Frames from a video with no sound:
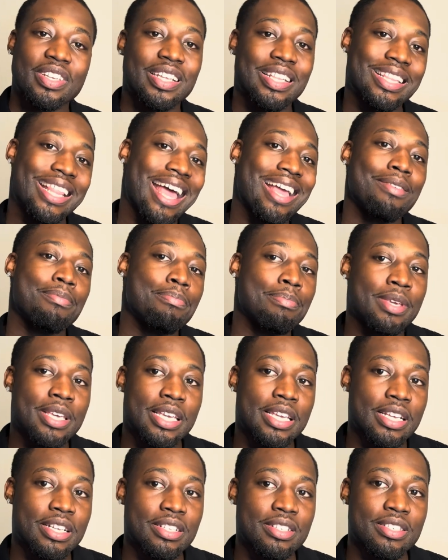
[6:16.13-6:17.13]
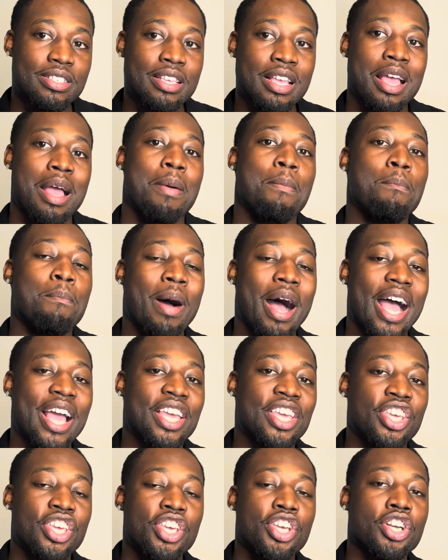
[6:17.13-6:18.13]
that means by
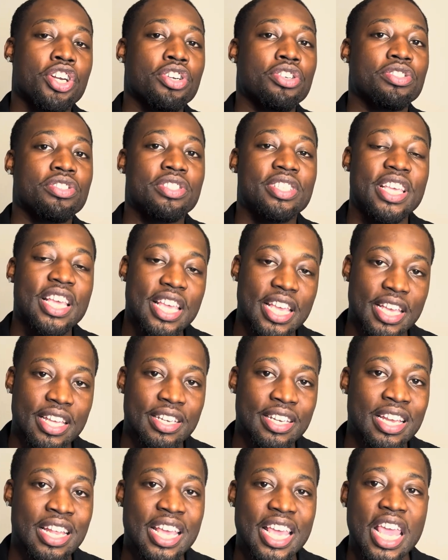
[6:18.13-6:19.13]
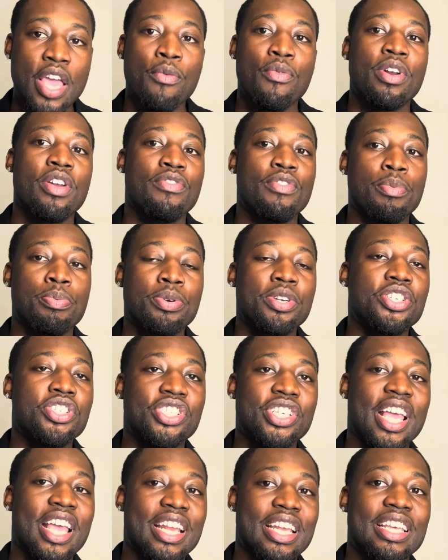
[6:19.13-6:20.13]
year 10, it would have
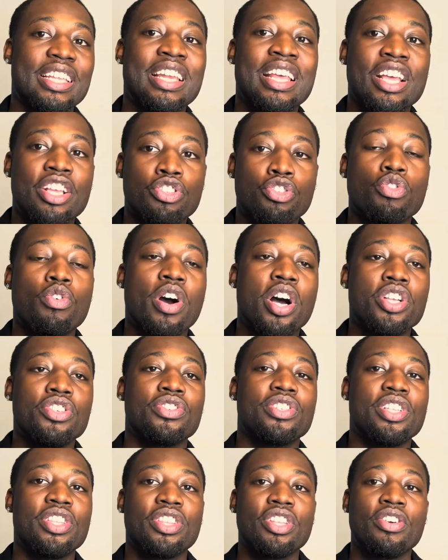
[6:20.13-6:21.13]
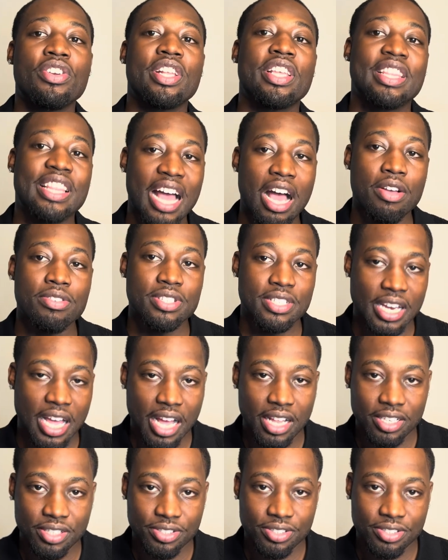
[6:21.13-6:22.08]
appreciated to $130,000.